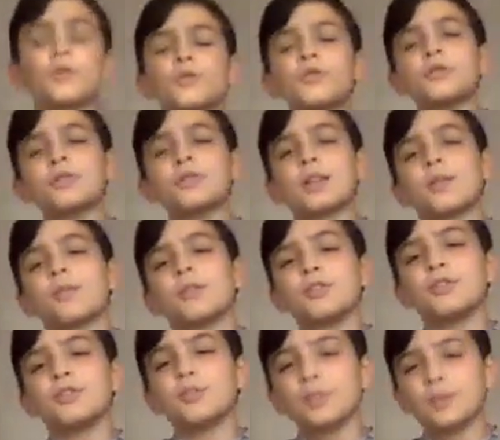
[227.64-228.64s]
Who's someone
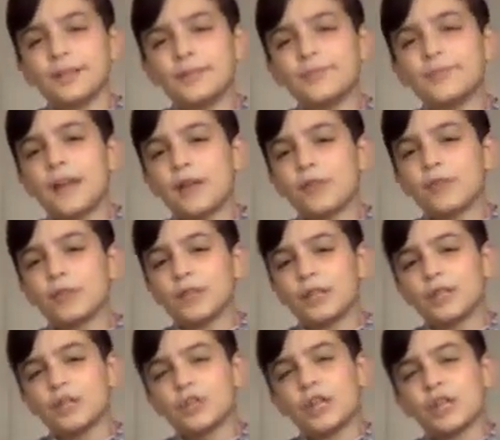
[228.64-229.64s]
you believe that really
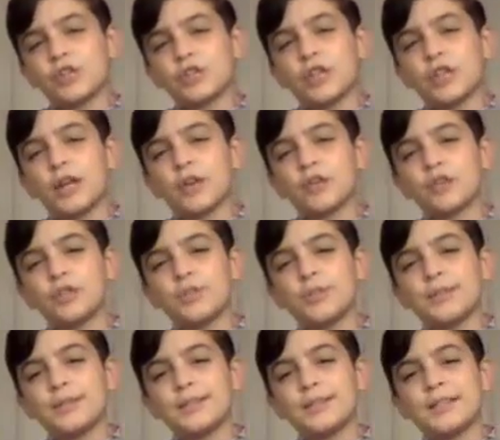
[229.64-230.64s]
changed the
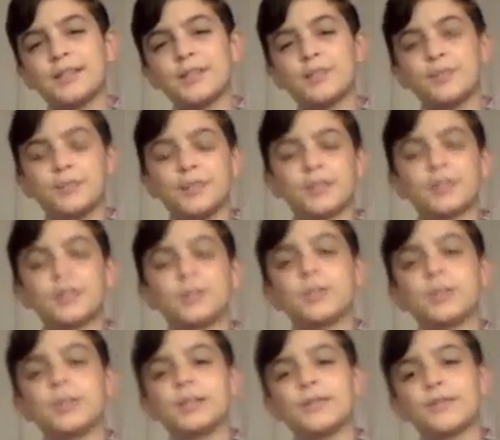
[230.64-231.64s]
LGBTQ plus
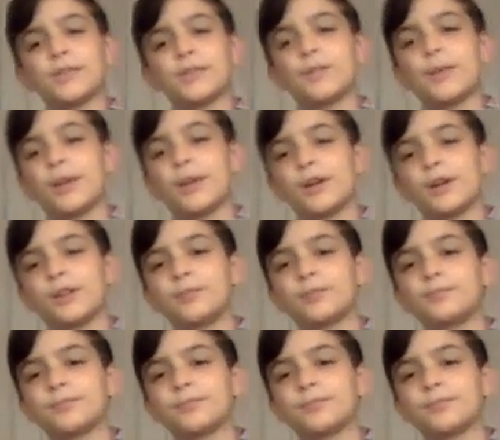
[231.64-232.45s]
community for the better?